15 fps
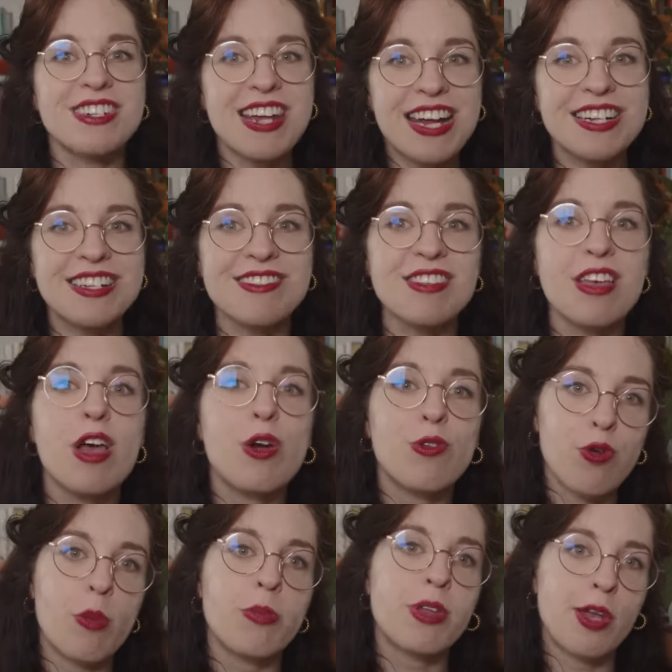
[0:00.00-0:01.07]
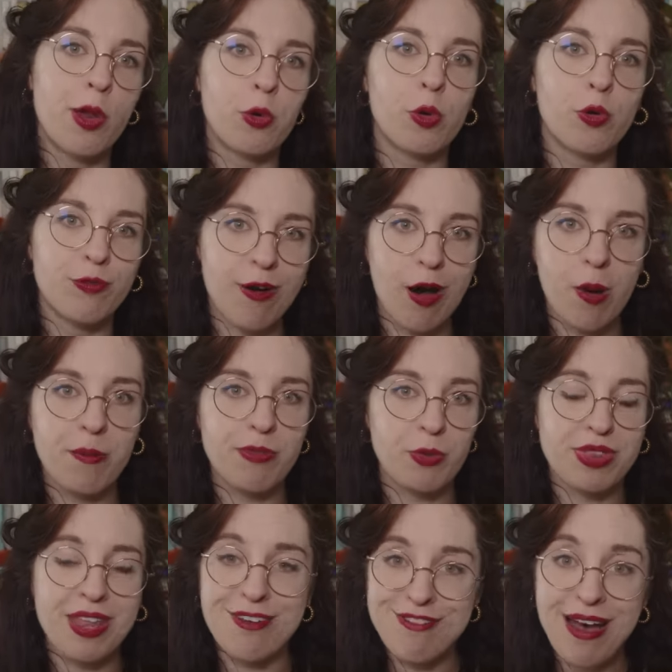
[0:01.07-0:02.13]
and tenants from the local
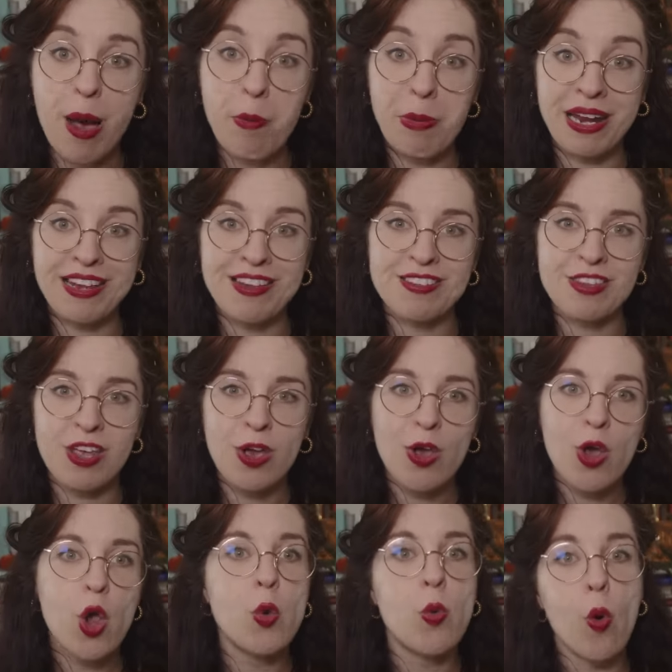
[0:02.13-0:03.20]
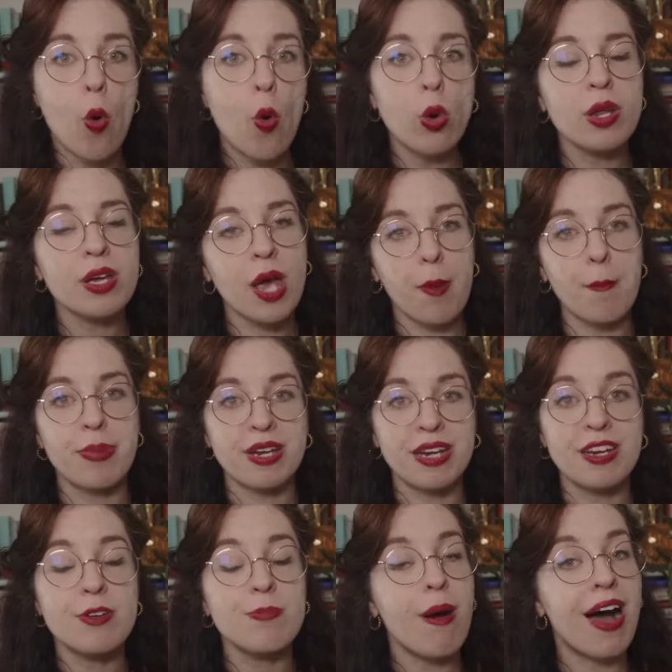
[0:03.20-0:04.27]
farms with their families, who were all
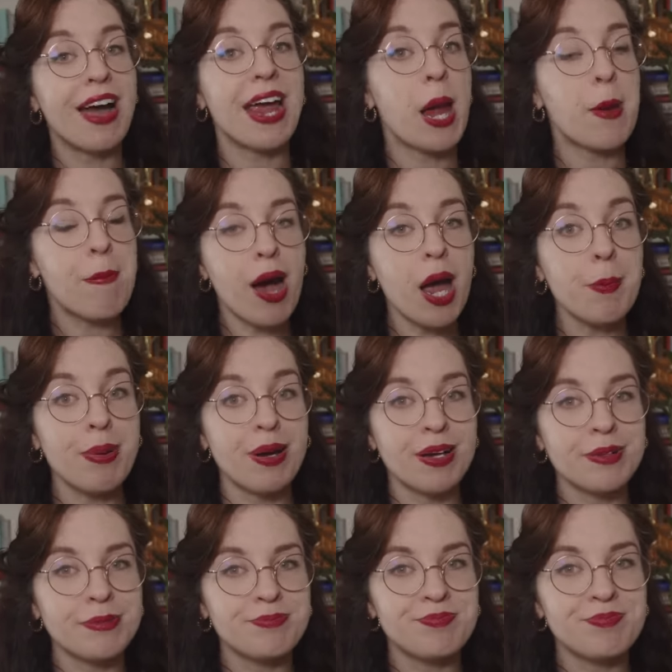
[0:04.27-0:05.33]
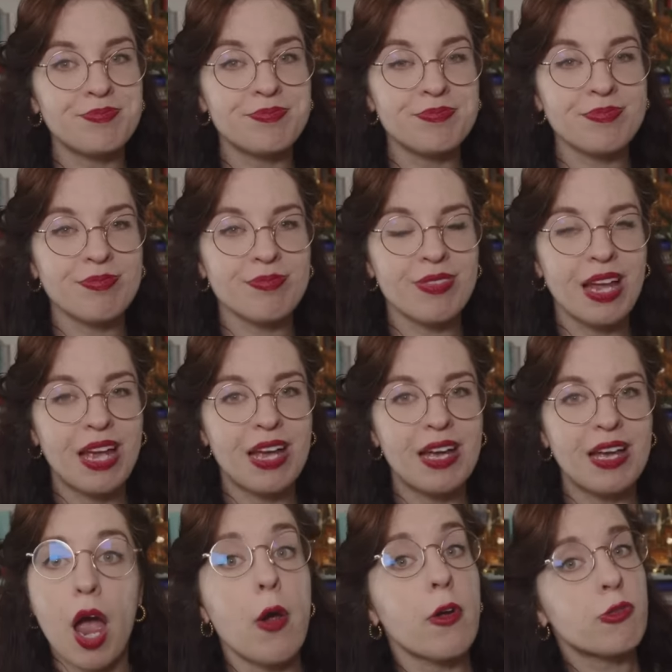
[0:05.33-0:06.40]
accompanied by a piper.
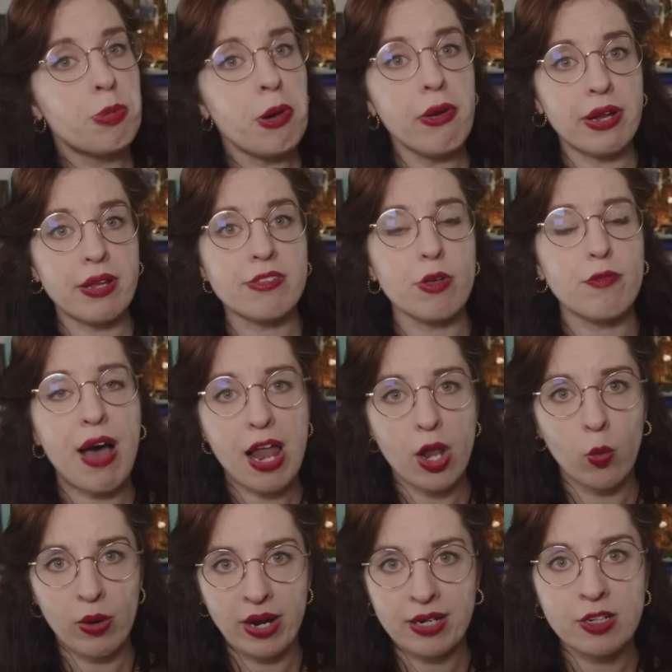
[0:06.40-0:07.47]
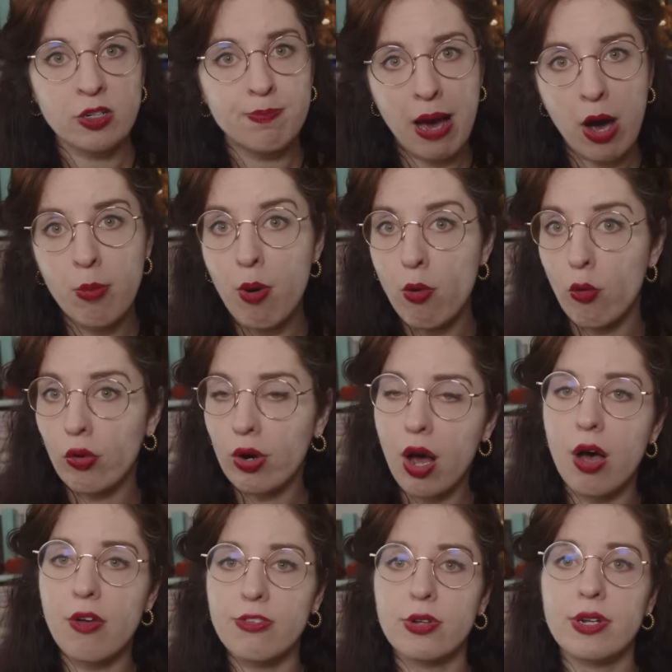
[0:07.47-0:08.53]
Her experience of Halloween at Balmoral
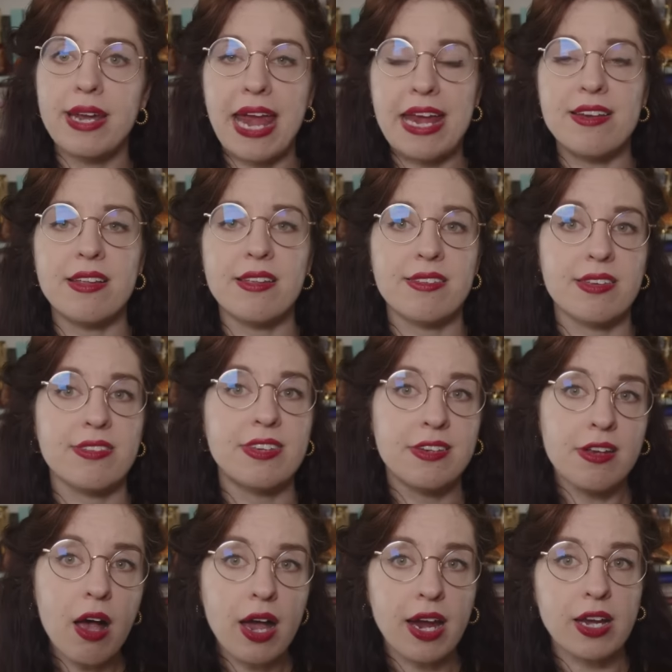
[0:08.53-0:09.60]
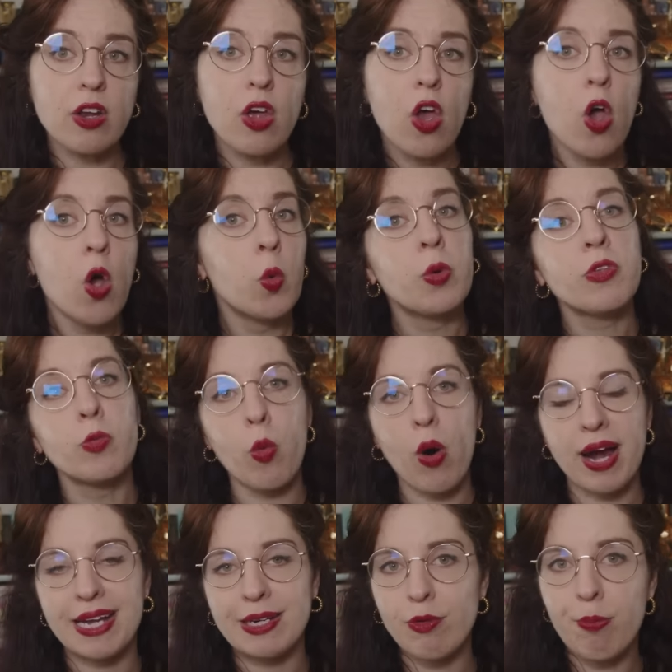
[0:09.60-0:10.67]
Castle in 1869 was
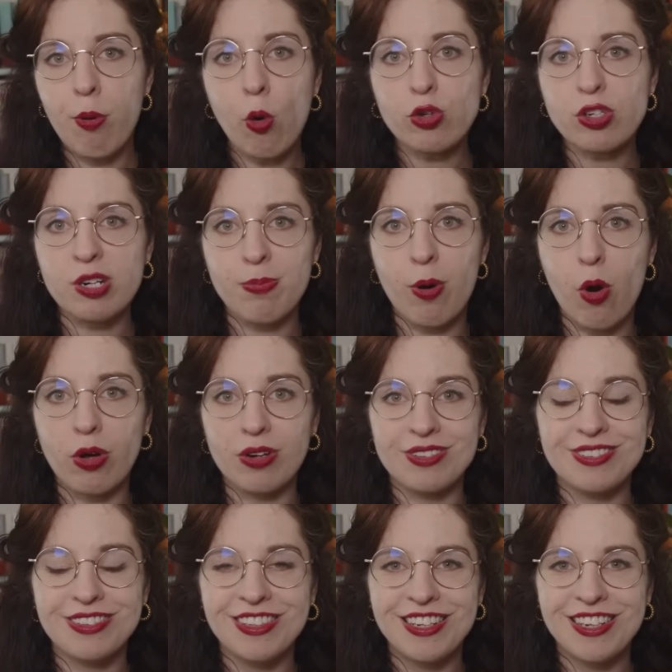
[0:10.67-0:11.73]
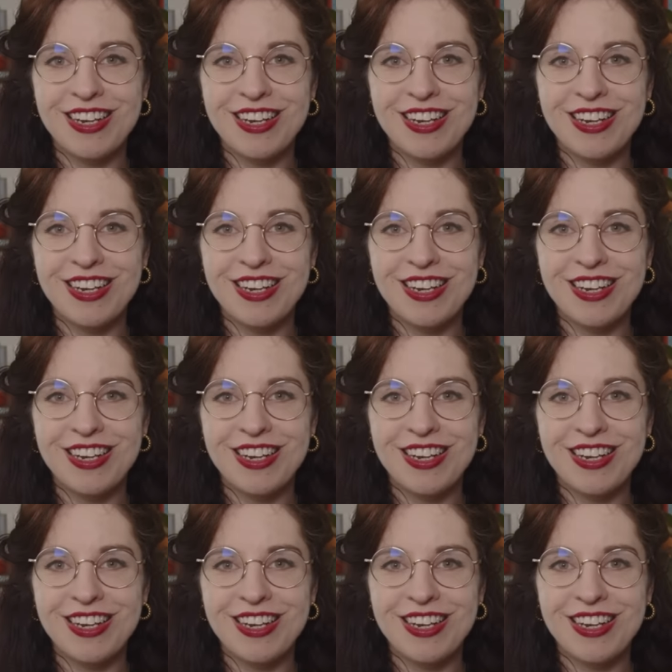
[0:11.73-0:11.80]
widely reported upon,